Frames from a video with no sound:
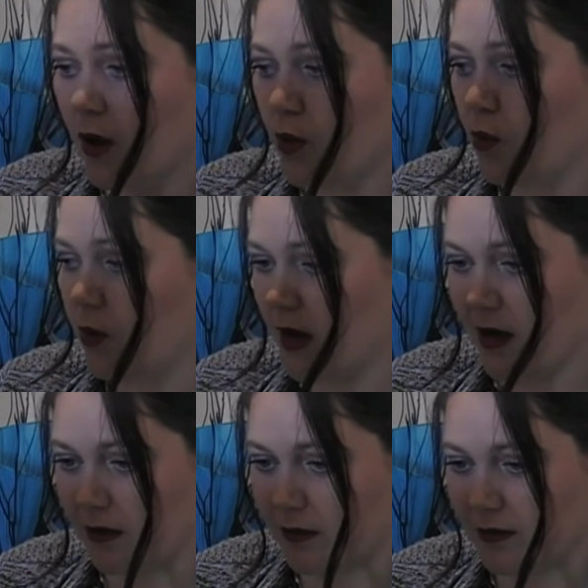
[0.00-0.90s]

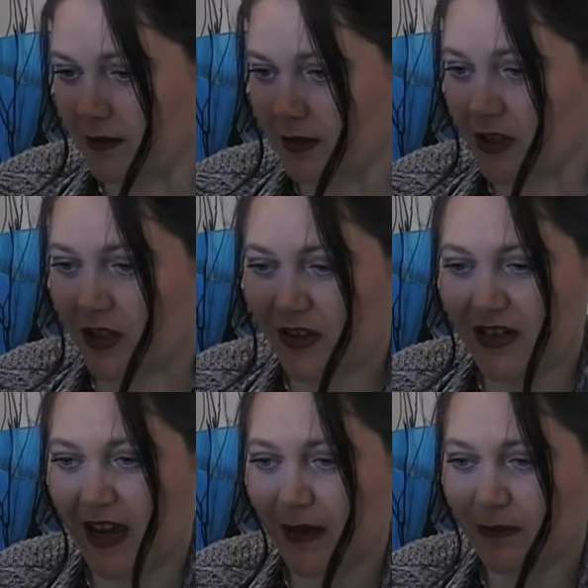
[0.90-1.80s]
wow. Cute
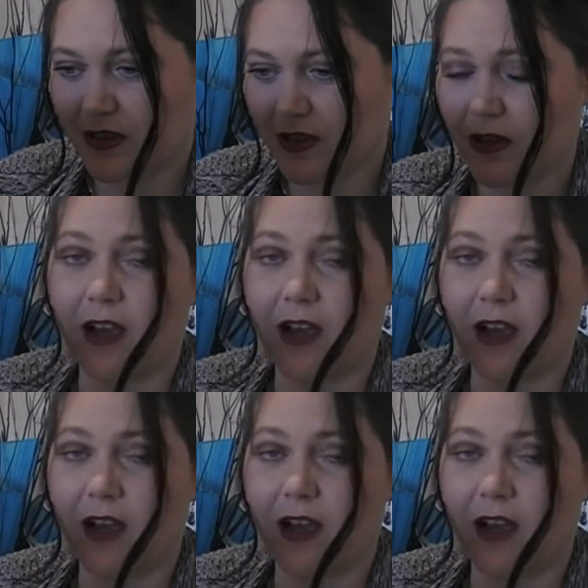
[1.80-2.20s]
names too.